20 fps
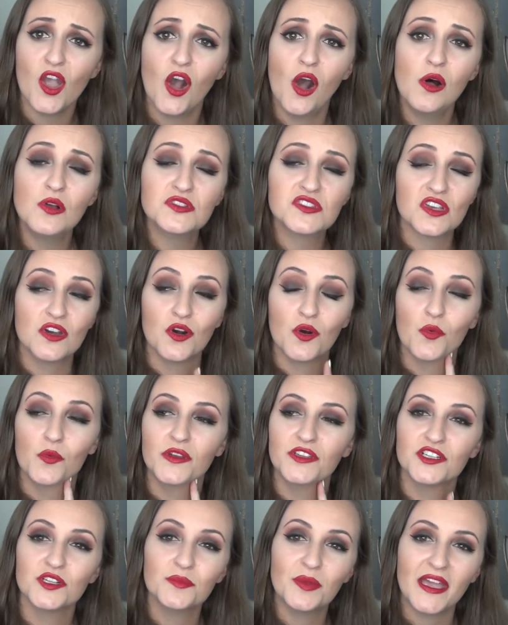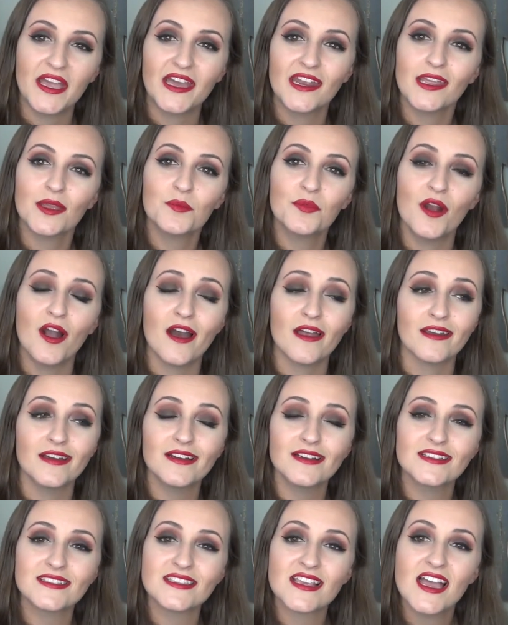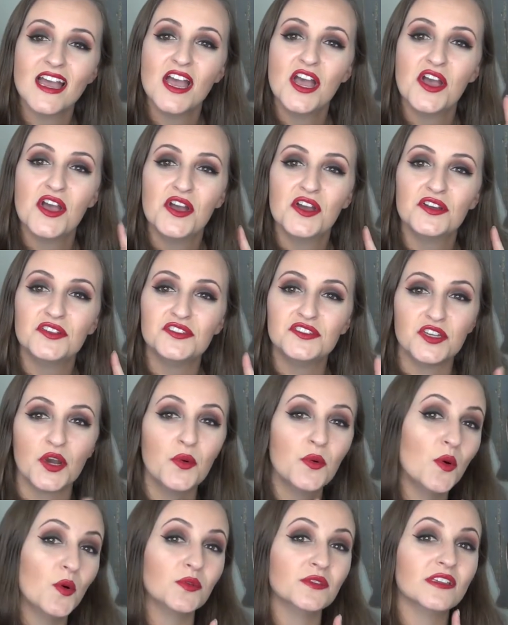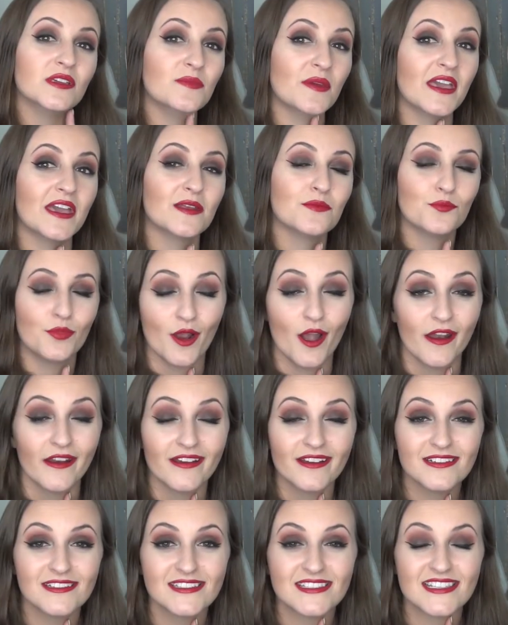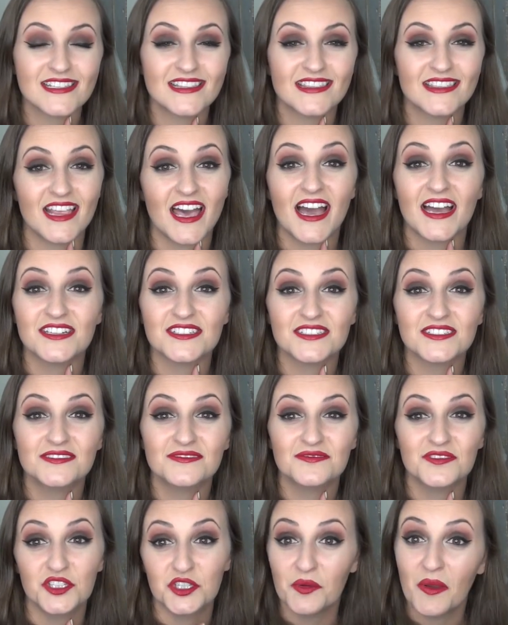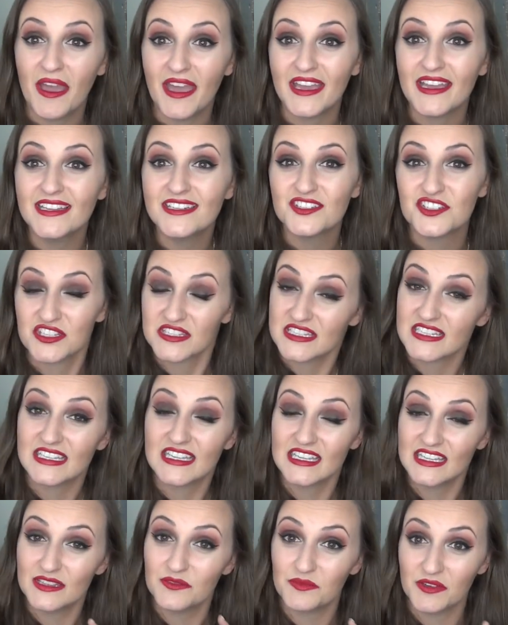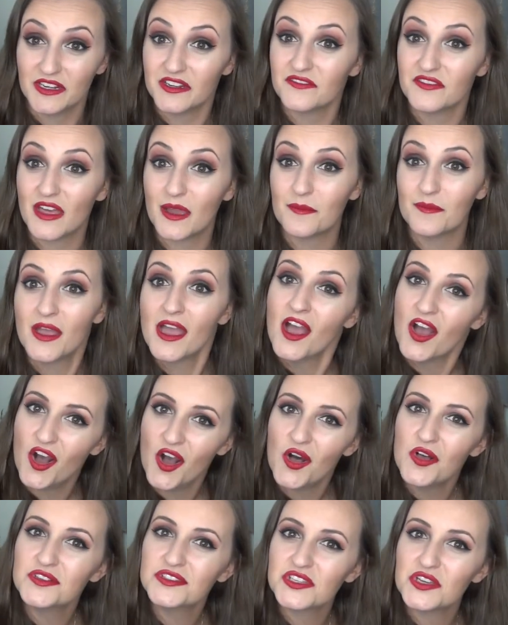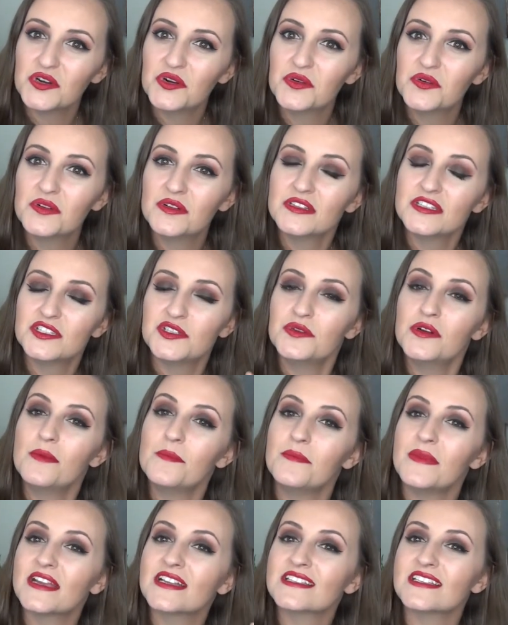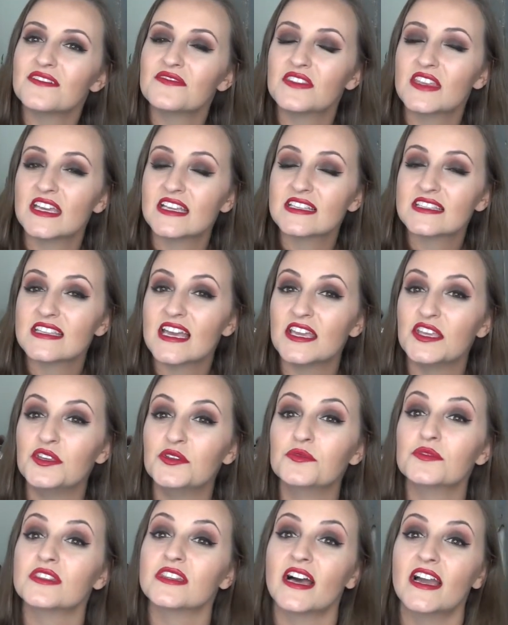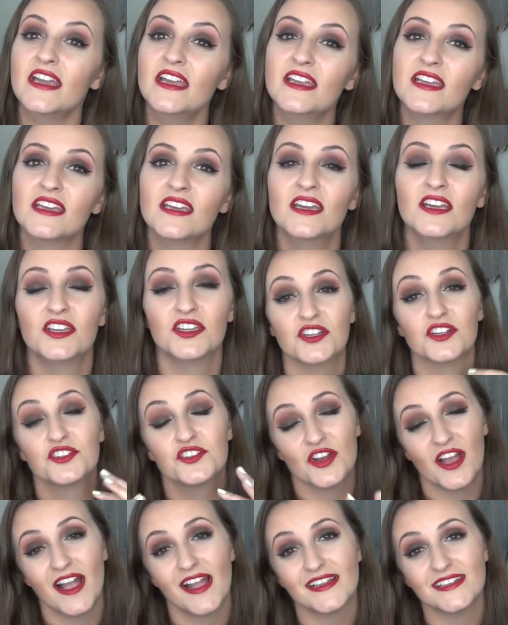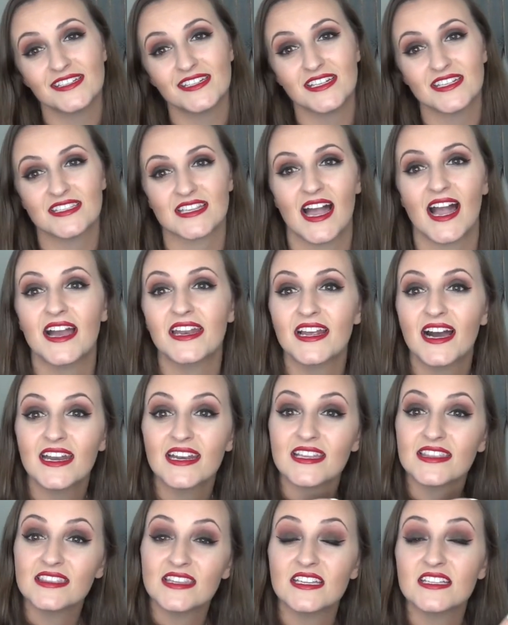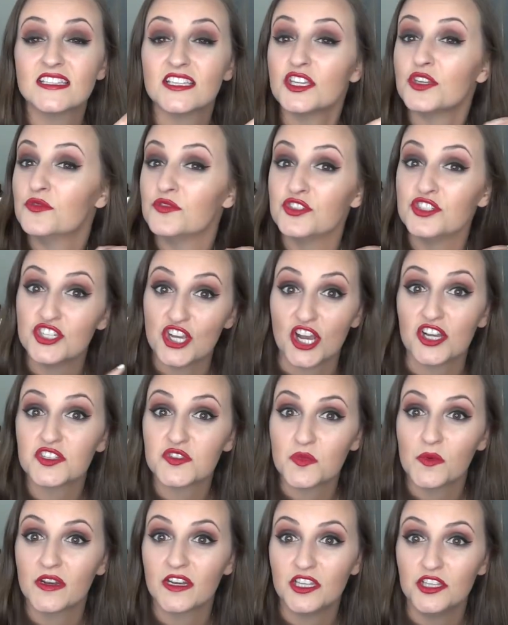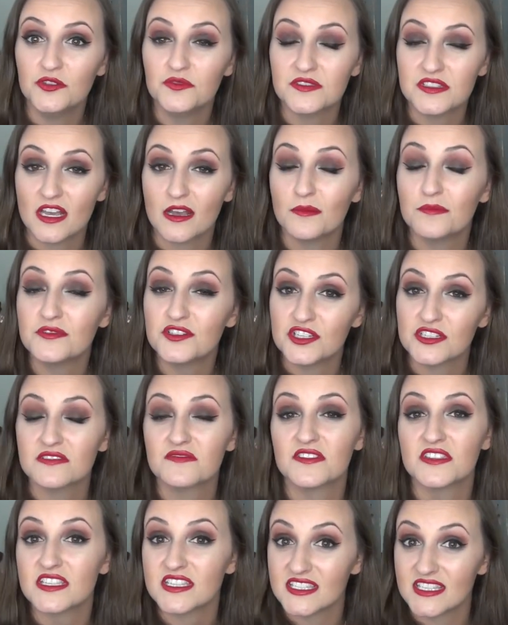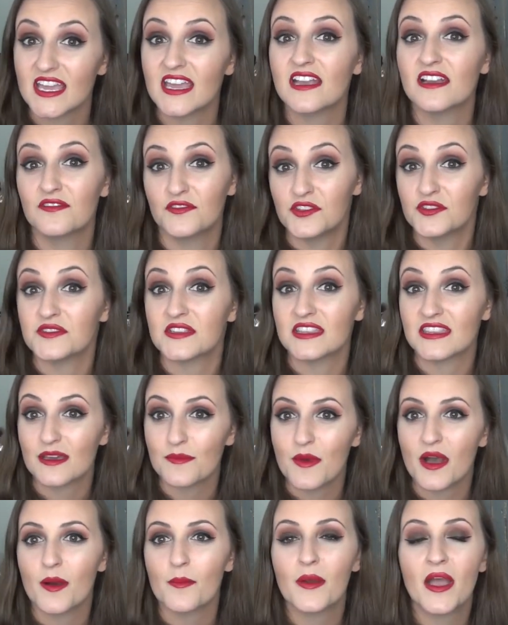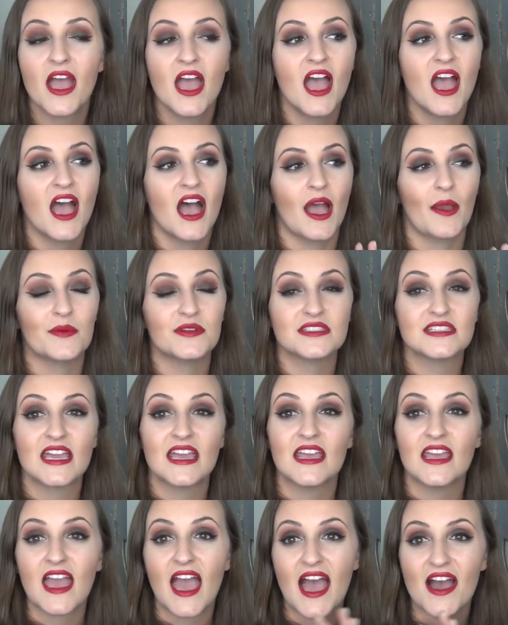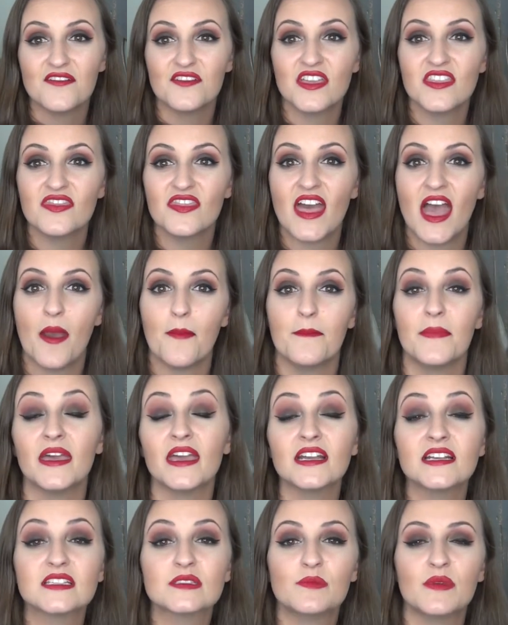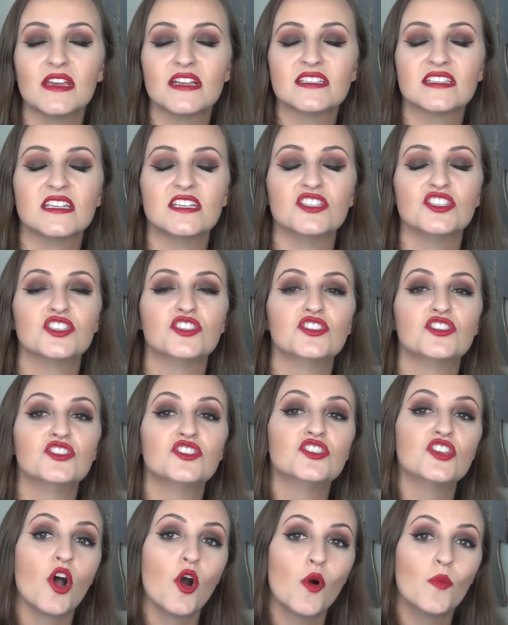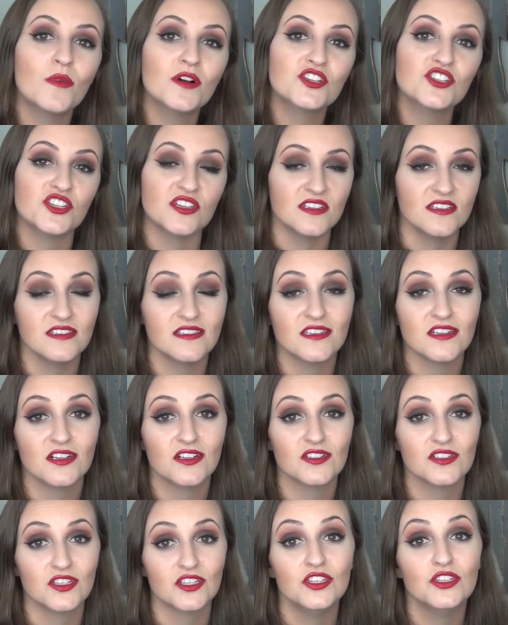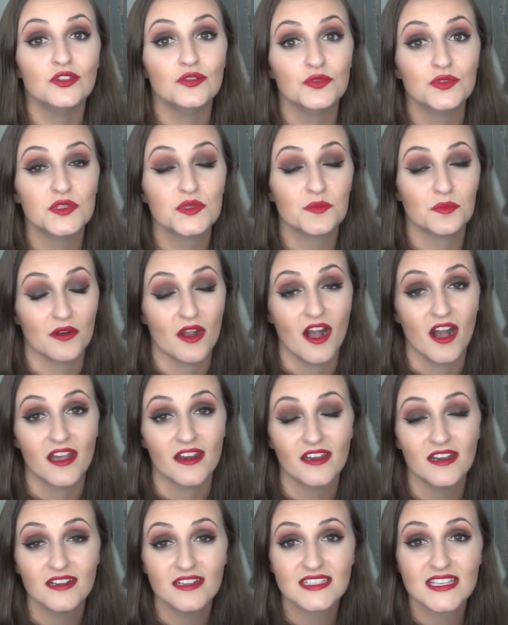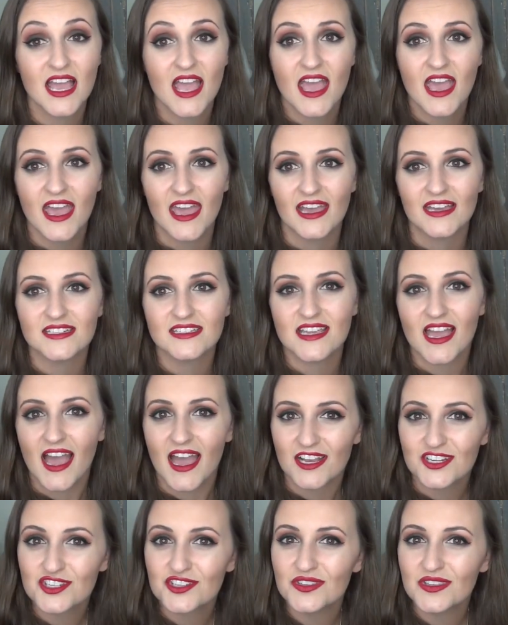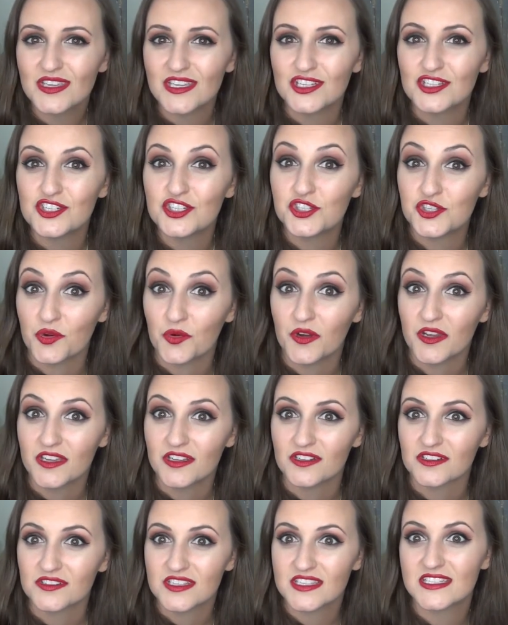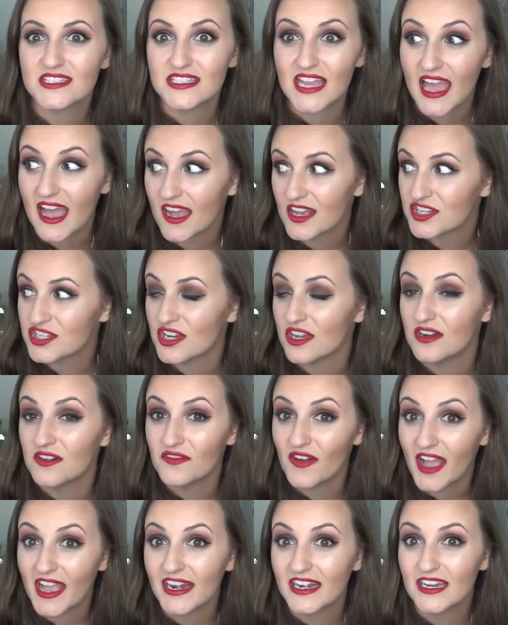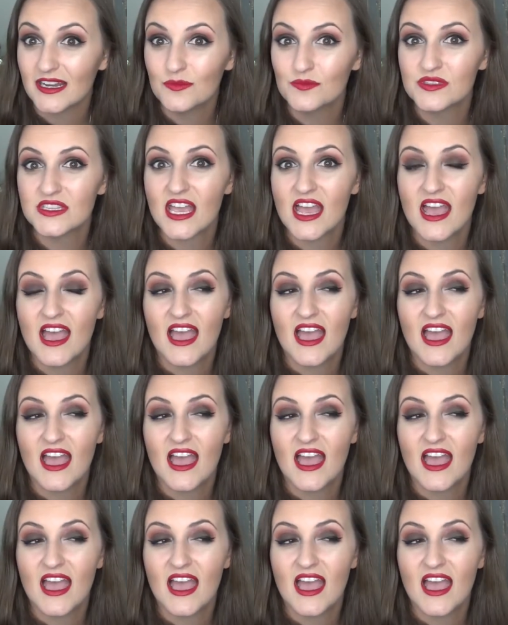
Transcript: Also, when you're panning products, don't only pan products that you hate just to get rid of them. Also, do a mix of things that you like, you're trying to decide on, and things that you just want to use up just for the sake of using them up. I would say having that mix makes it so much easier to use products and to actually enjoy your stash of items,